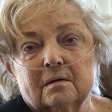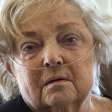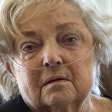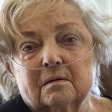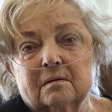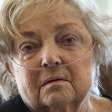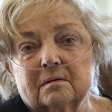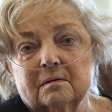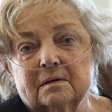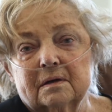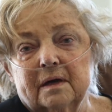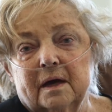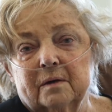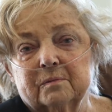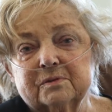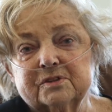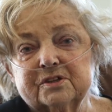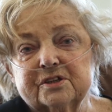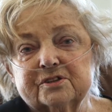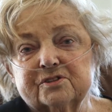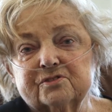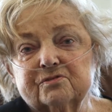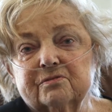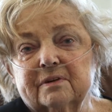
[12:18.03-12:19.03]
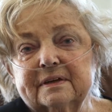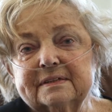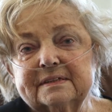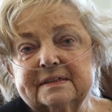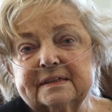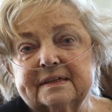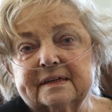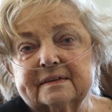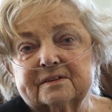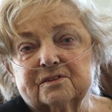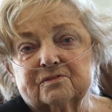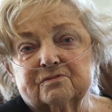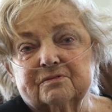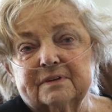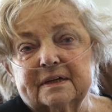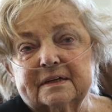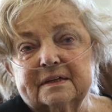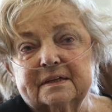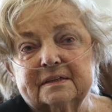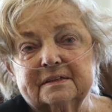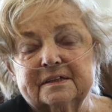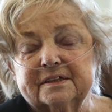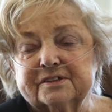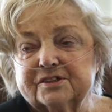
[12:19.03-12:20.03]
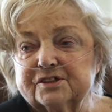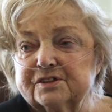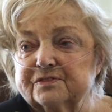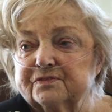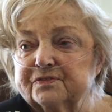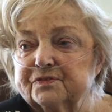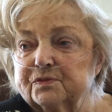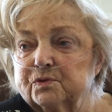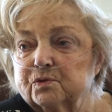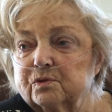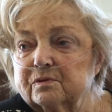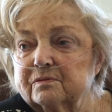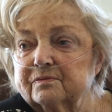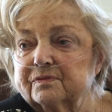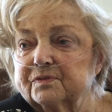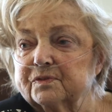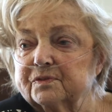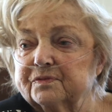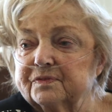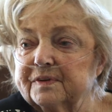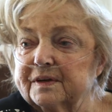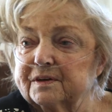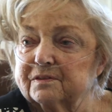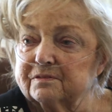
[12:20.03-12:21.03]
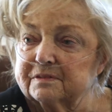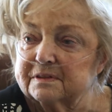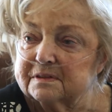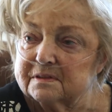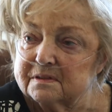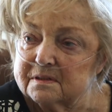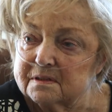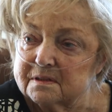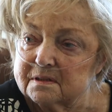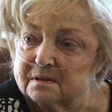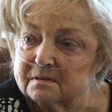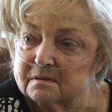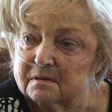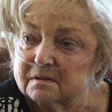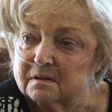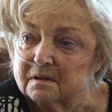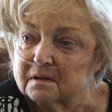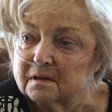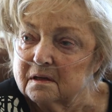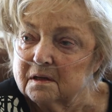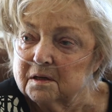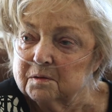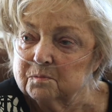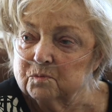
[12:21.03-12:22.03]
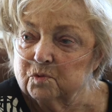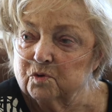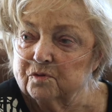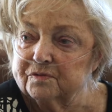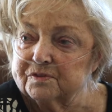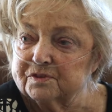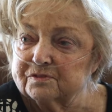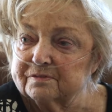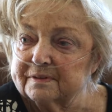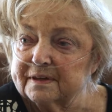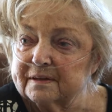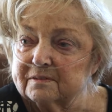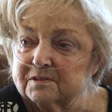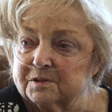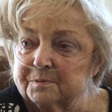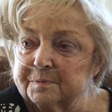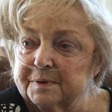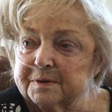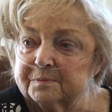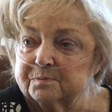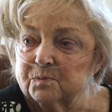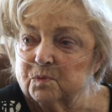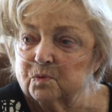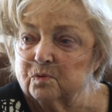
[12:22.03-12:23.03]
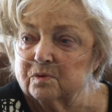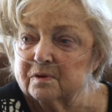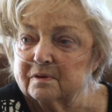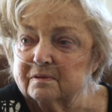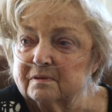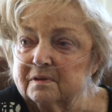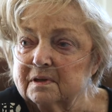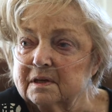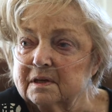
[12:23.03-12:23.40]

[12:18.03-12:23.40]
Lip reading: I was just trying to get the recognition for veterans moved around a bit more.